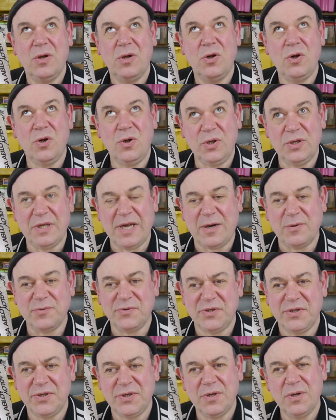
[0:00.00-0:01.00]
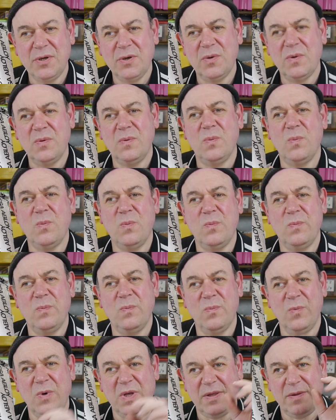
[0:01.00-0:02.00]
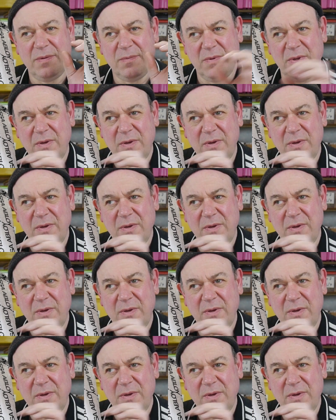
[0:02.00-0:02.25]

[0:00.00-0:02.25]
holdout with.